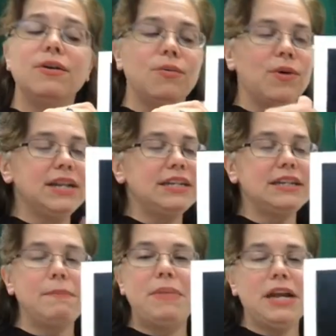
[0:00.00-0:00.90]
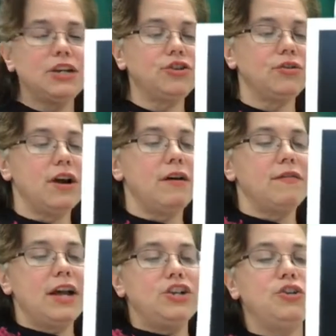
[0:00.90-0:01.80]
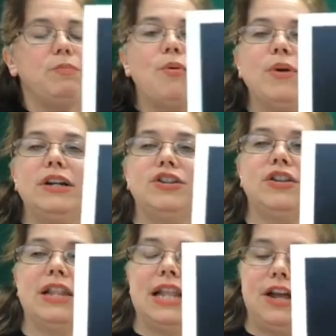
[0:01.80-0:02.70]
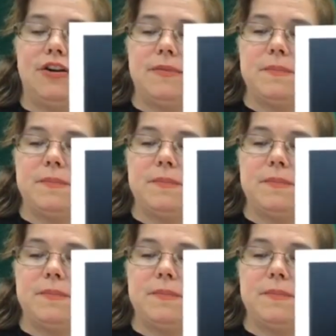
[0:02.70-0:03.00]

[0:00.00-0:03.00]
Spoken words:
what is this a picture of, as you point to the letter.